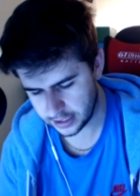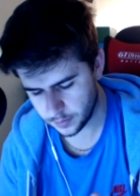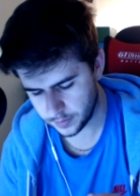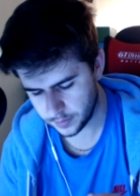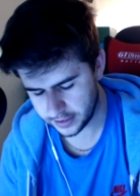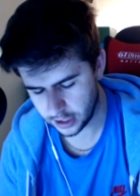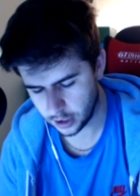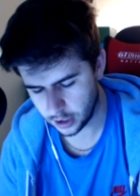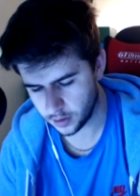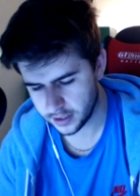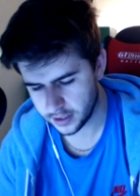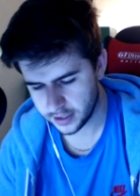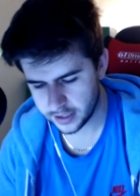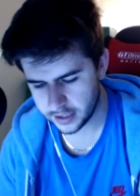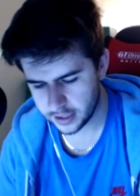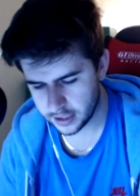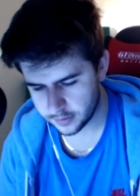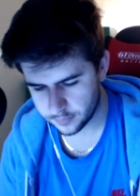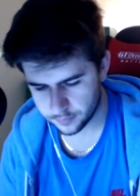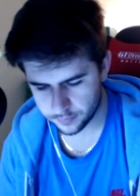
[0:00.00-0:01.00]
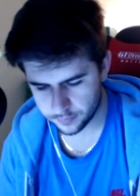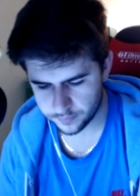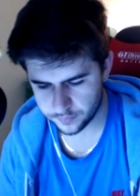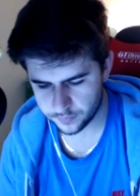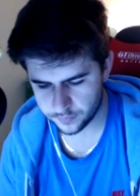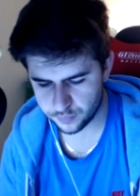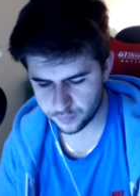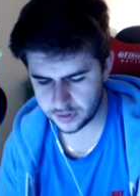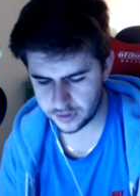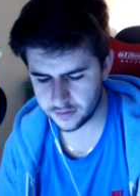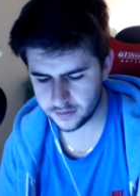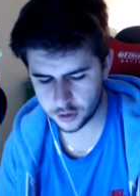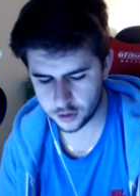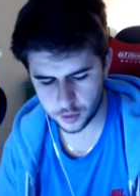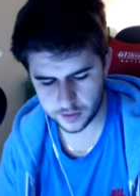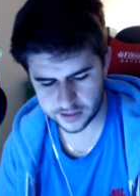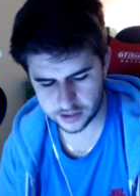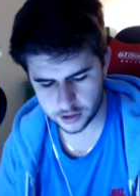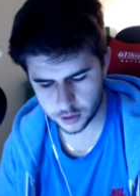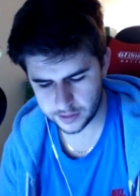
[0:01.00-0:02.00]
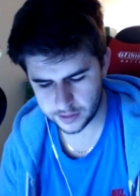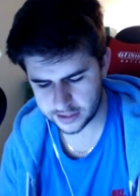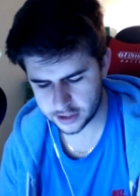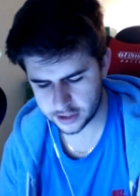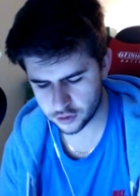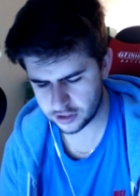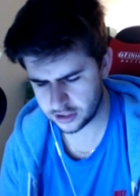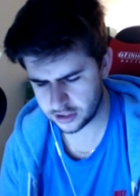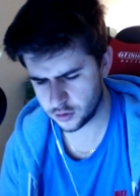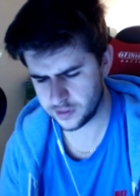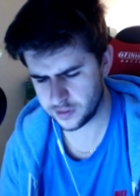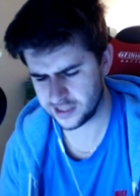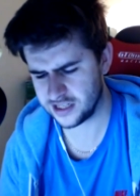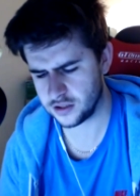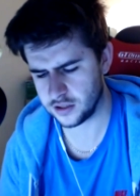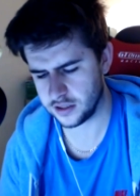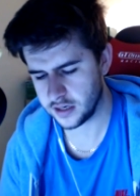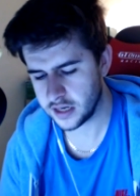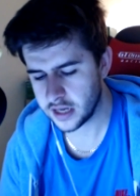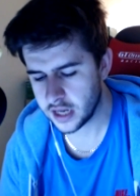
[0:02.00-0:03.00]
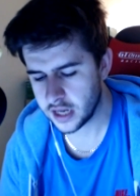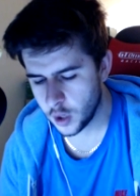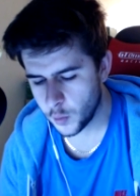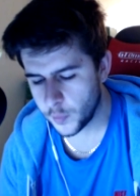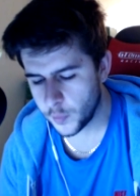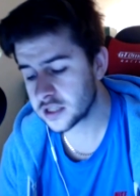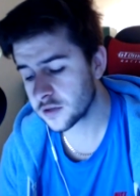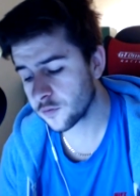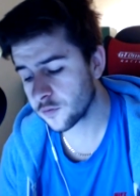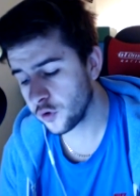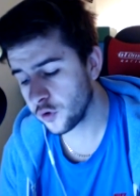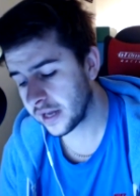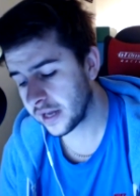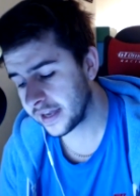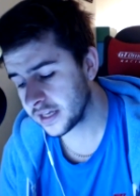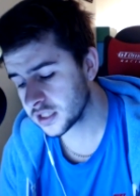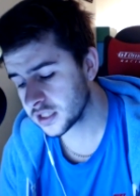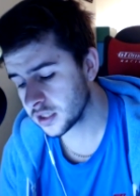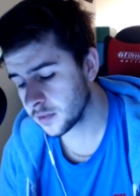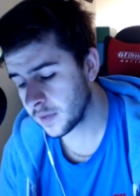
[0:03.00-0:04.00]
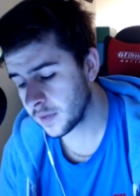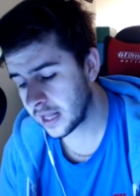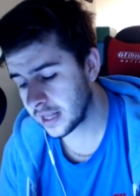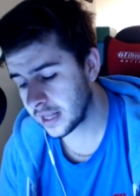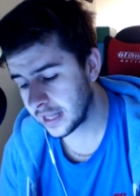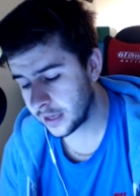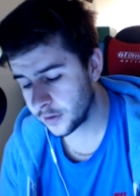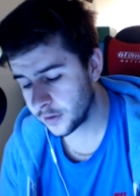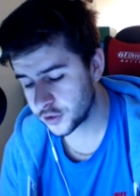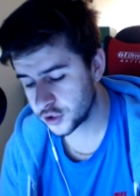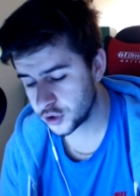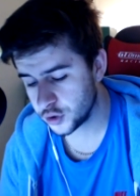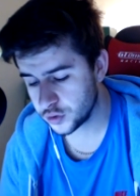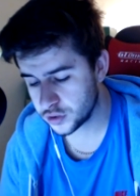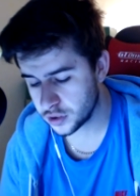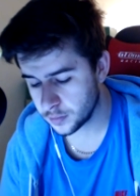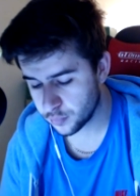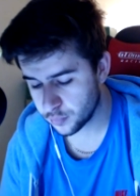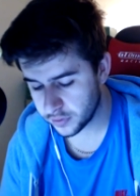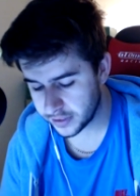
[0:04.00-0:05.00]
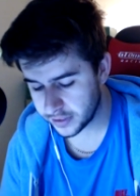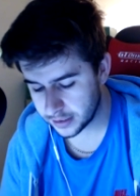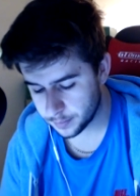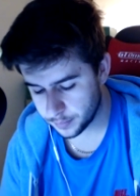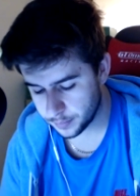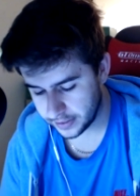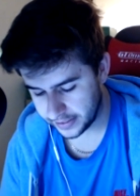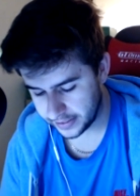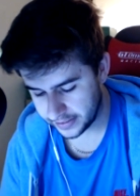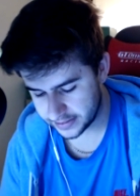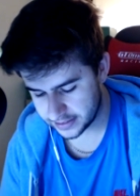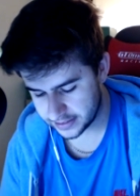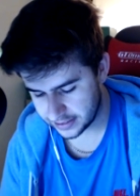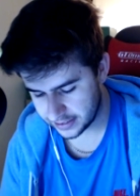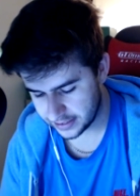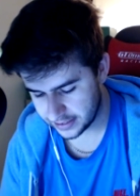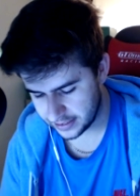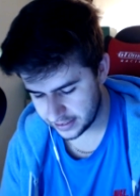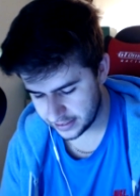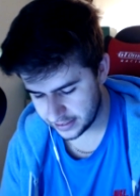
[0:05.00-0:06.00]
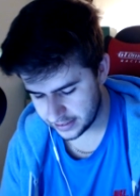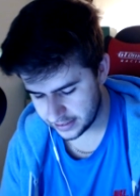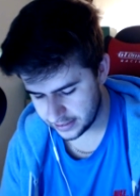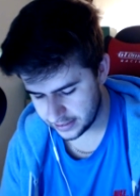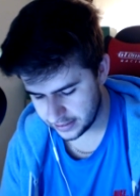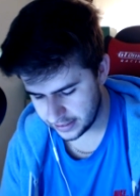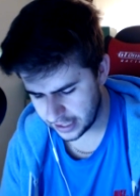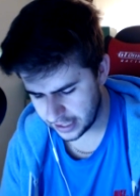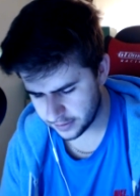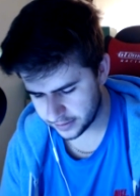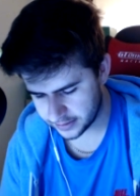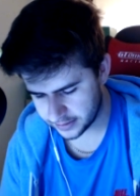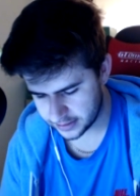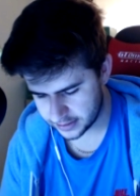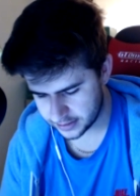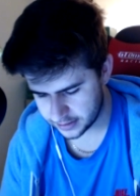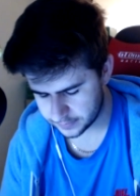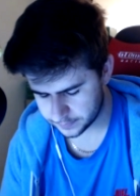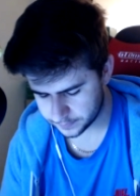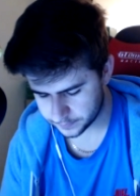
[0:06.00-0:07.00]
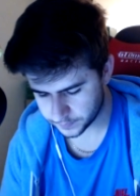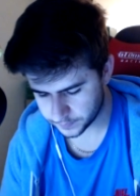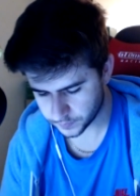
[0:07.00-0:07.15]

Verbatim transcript: There we go. Pretty quick, quick trick question. Which food item allows you to breed pigs? Carrots.